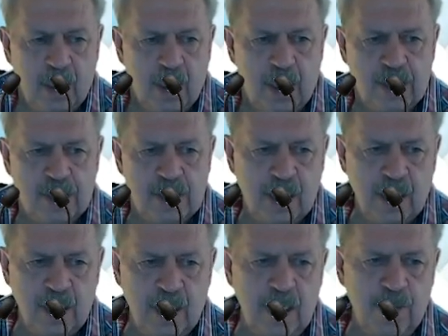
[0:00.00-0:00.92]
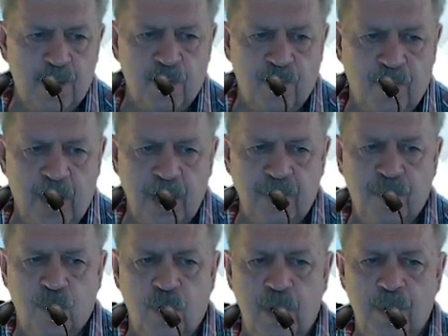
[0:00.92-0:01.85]
Secondly, provide
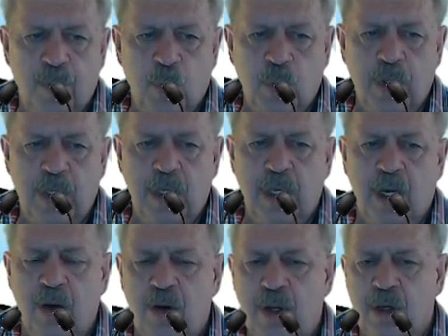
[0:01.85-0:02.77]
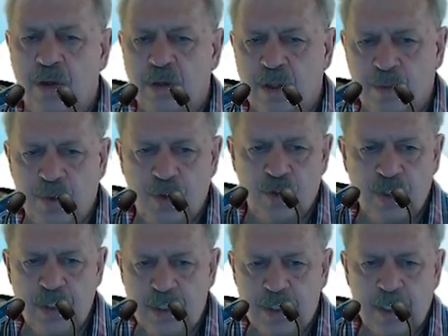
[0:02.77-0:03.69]
for employee-only
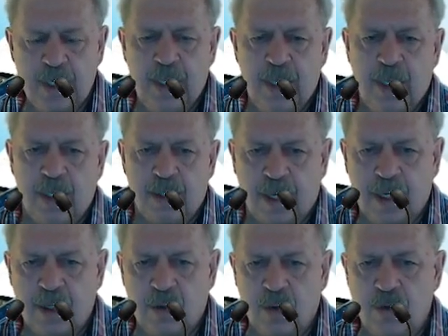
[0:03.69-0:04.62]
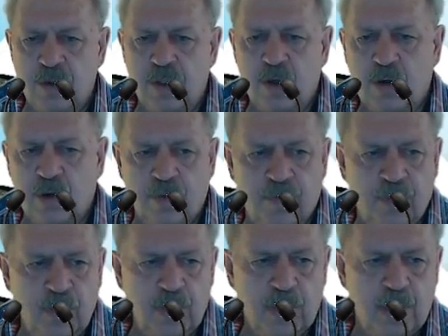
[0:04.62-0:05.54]
contributions. They can also
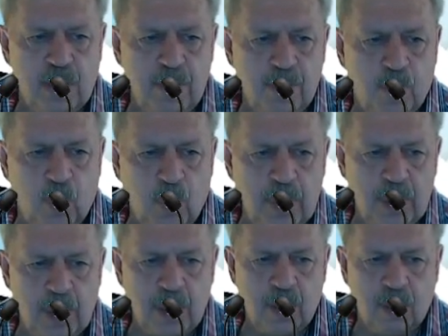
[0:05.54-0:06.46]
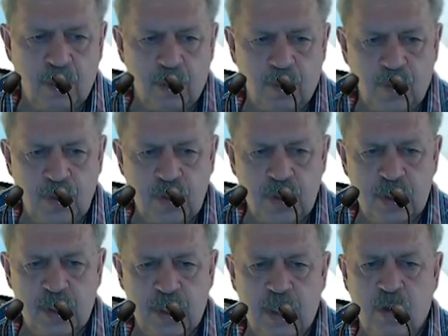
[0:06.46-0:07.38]
convert the employer
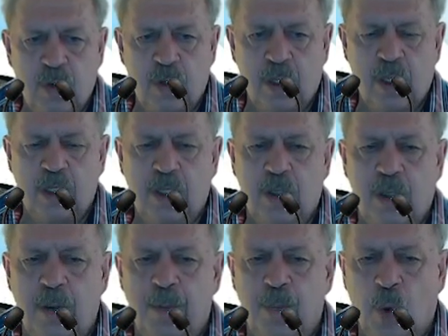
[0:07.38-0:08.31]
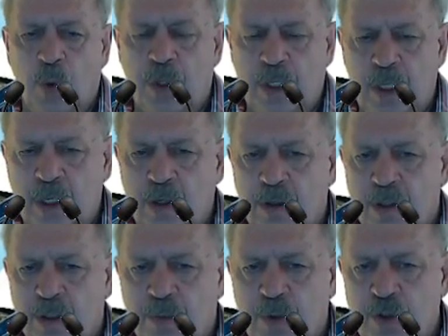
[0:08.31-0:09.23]
contributions into an employee
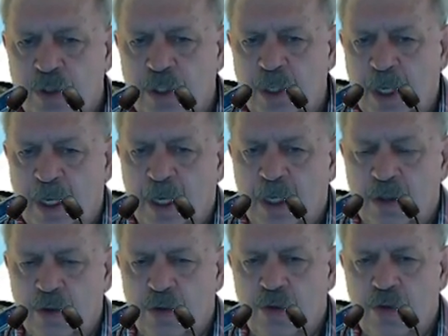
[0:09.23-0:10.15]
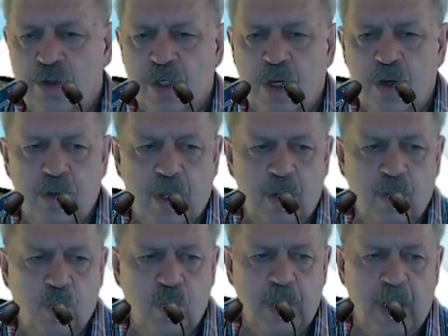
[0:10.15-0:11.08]
contribution. To do so, they
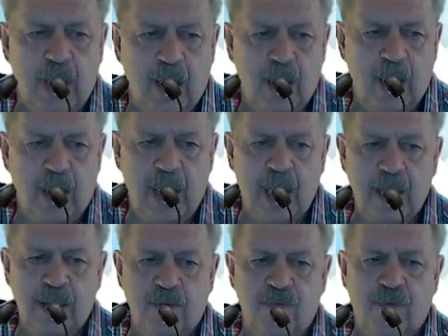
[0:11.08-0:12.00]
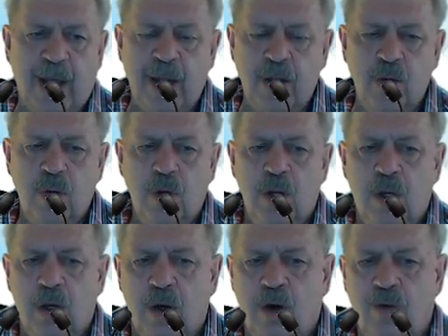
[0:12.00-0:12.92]
would add the value
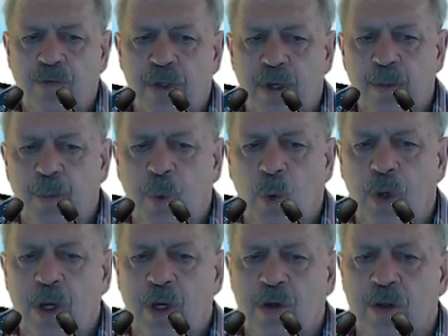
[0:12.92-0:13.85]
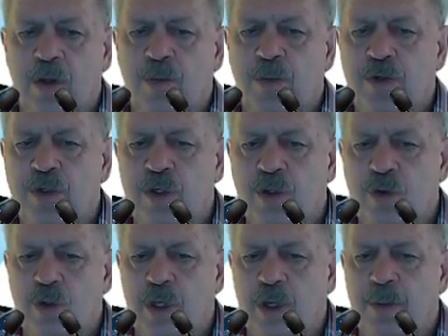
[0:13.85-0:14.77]
of the employer contribution
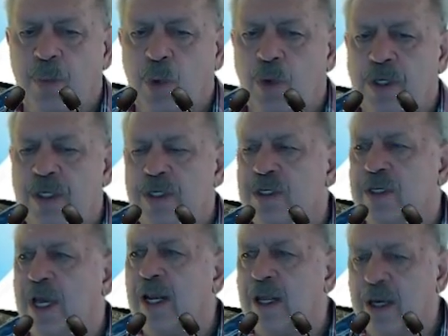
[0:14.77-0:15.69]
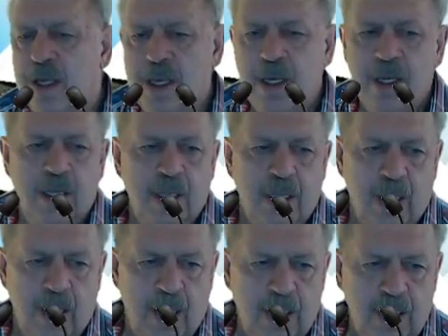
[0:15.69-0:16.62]
to the employee's salary
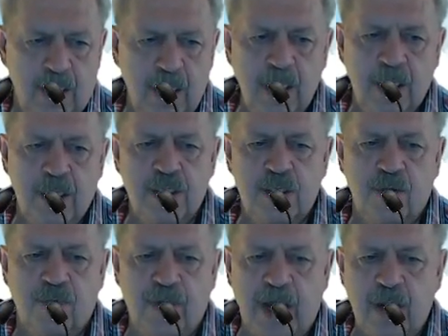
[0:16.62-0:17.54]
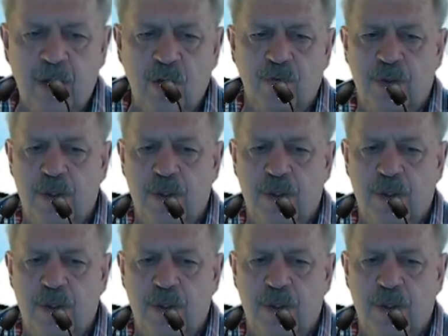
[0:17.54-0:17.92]
and increase the value of the